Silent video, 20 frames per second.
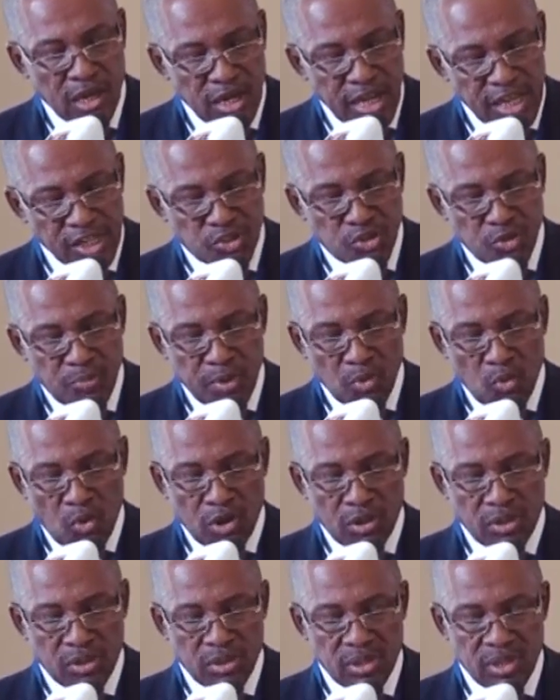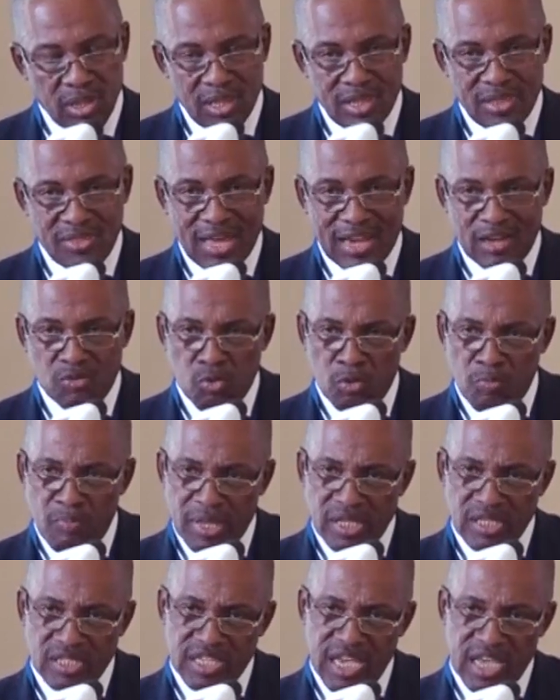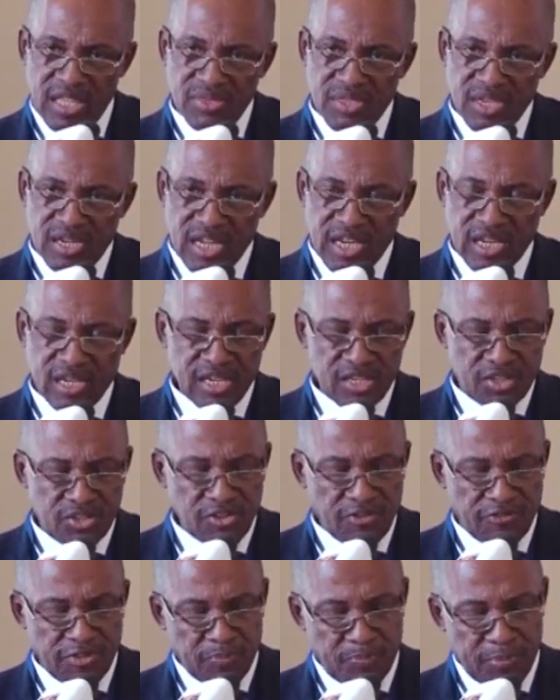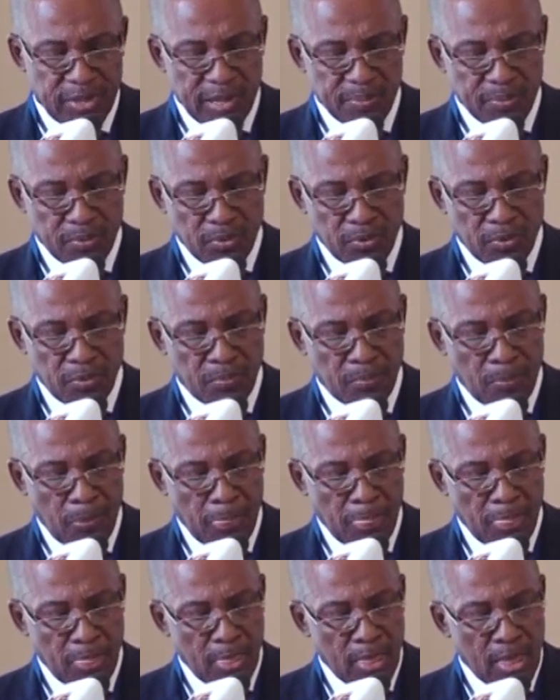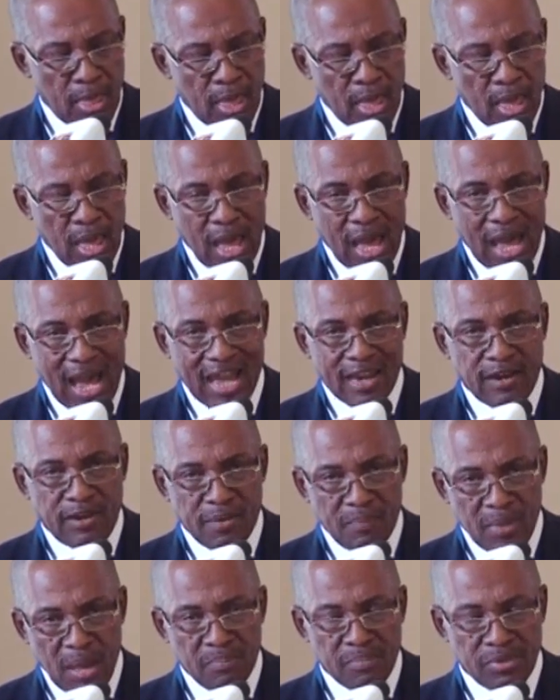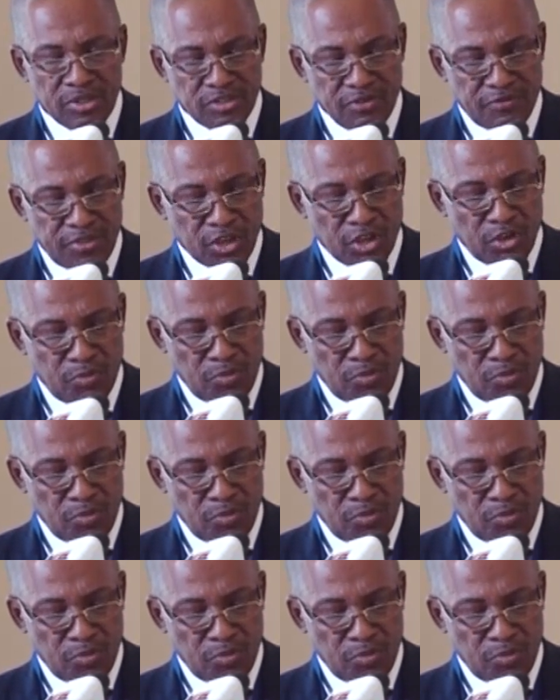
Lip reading: needs to be one that would maintain the dignity of the people and the members of the